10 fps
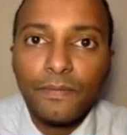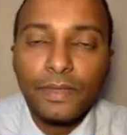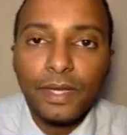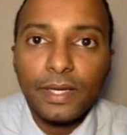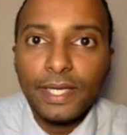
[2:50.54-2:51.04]

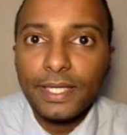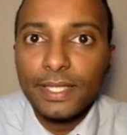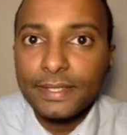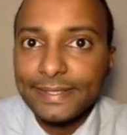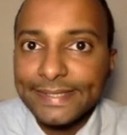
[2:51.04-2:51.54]
Now, again,
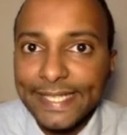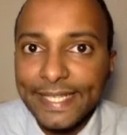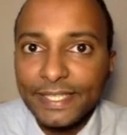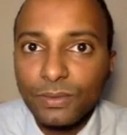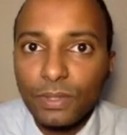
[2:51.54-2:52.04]
at this
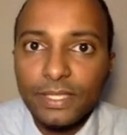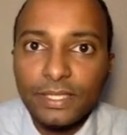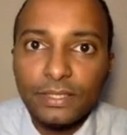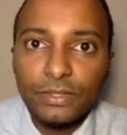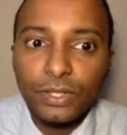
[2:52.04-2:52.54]
stage, what you need
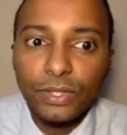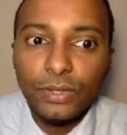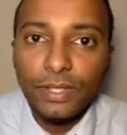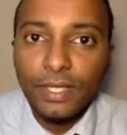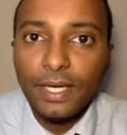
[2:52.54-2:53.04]
to
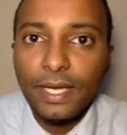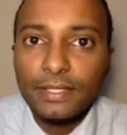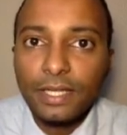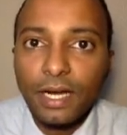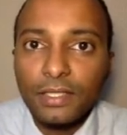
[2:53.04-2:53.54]
do is
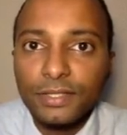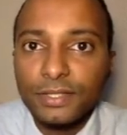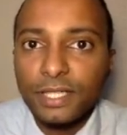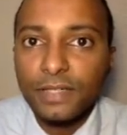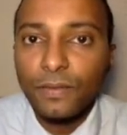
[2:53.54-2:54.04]
ask
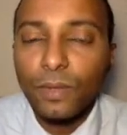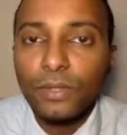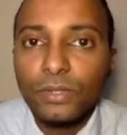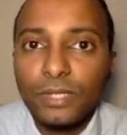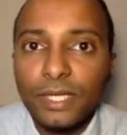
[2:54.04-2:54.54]
yourself,
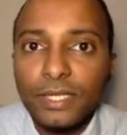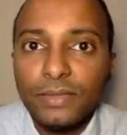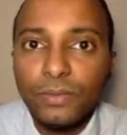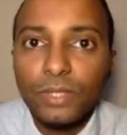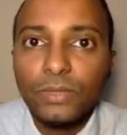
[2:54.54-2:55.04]
what do I need?
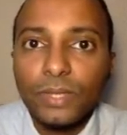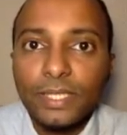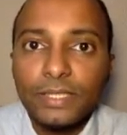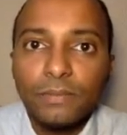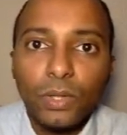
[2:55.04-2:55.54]
What do I need
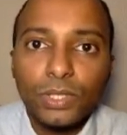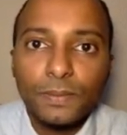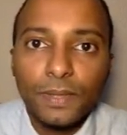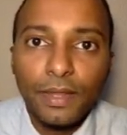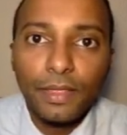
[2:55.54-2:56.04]
to
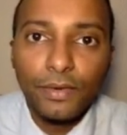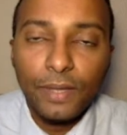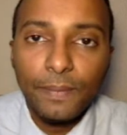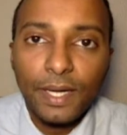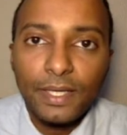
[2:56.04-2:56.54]
multiply the 3
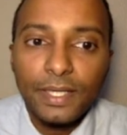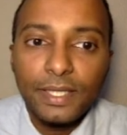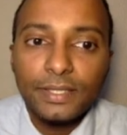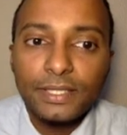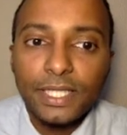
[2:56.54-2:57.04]
by
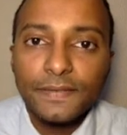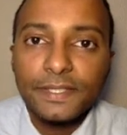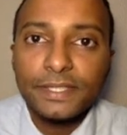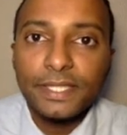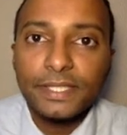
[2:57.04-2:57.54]
to give us
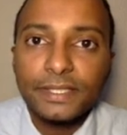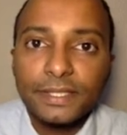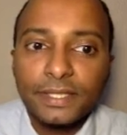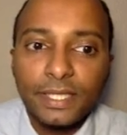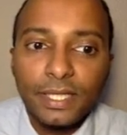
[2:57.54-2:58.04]
6?
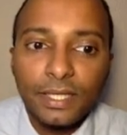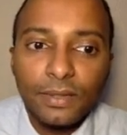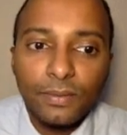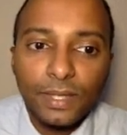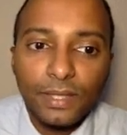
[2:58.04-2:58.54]

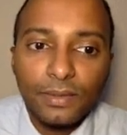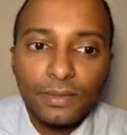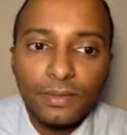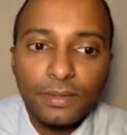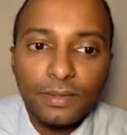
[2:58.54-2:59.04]
Well,
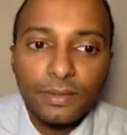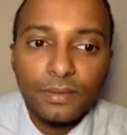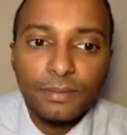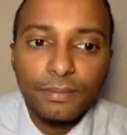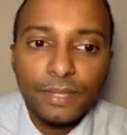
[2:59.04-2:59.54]

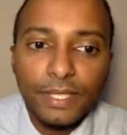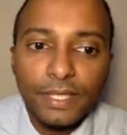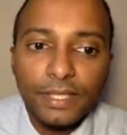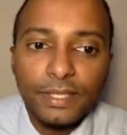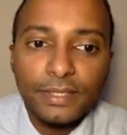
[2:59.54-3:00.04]

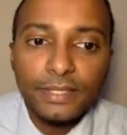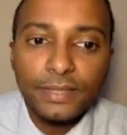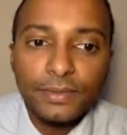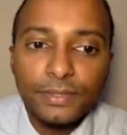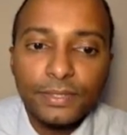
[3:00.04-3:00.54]
B is
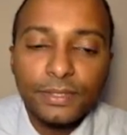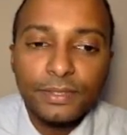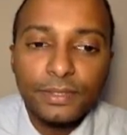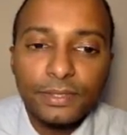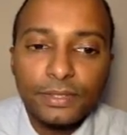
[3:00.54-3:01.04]
equal to
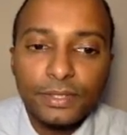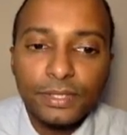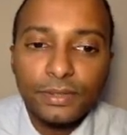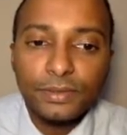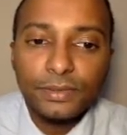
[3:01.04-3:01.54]
2.